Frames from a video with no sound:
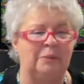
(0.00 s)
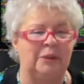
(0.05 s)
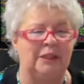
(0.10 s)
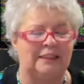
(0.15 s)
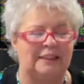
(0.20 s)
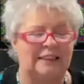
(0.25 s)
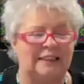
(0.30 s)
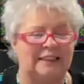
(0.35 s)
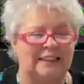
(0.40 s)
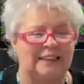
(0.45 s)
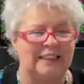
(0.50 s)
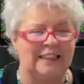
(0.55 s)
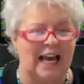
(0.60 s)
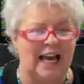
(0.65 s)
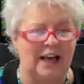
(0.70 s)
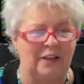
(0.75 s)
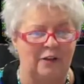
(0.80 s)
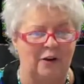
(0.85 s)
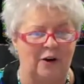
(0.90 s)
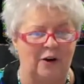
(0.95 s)
pieces
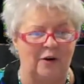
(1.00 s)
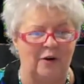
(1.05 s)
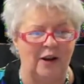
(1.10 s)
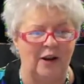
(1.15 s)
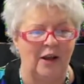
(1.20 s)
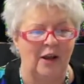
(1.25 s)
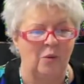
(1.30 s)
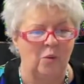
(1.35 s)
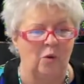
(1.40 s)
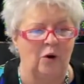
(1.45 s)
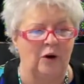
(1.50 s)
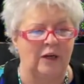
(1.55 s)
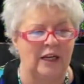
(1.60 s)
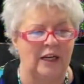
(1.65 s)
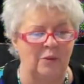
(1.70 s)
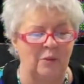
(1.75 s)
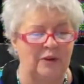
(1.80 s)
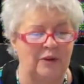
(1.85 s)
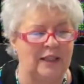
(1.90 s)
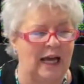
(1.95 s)
together
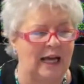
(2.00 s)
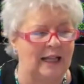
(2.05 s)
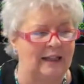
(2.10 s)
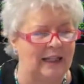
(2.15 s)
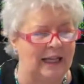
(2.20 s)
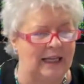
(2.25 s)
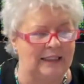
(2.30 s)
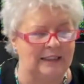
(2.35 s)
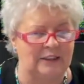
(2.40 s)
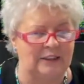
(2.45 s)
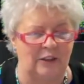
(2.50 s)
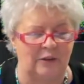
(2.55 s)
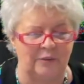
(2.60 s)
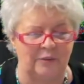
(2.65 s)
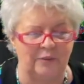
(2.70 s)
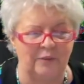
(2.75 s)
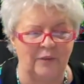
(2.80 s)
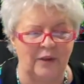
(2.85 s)
working with that laser